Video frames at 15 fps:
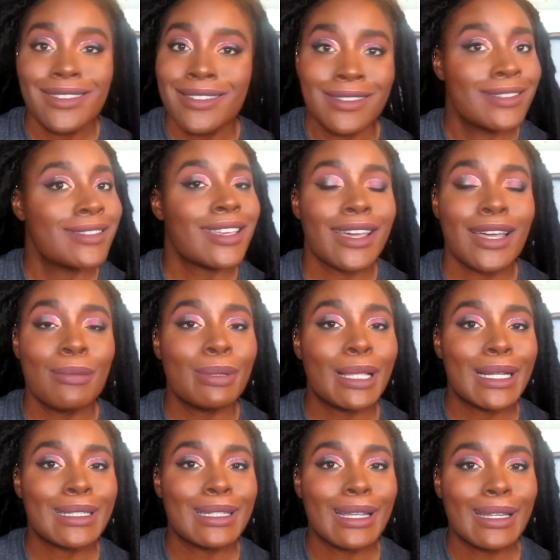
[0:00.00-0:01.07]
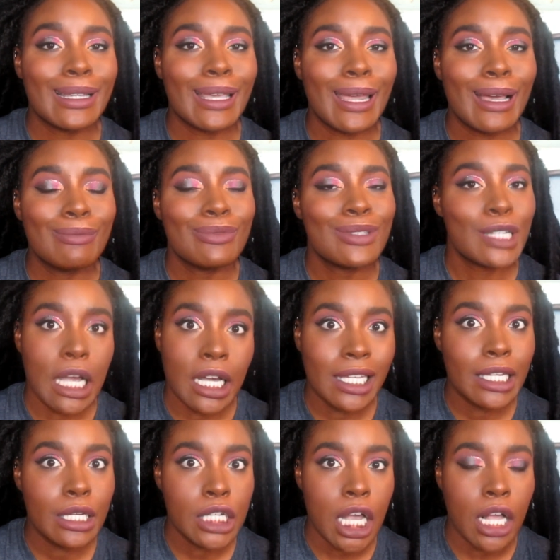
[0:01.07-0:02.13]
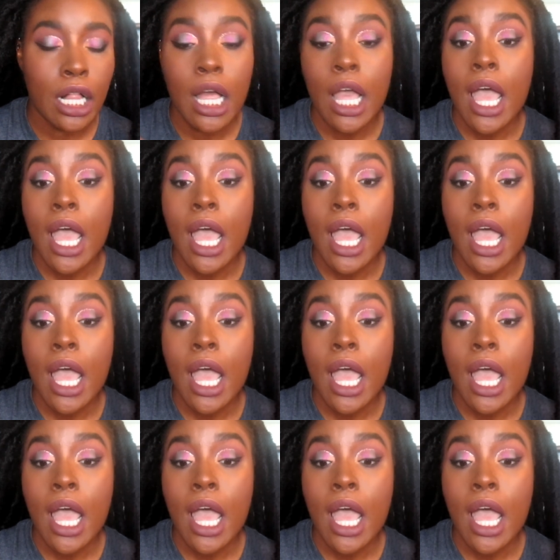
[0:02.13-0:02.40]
skin complexion, you know, chocolatey chalk.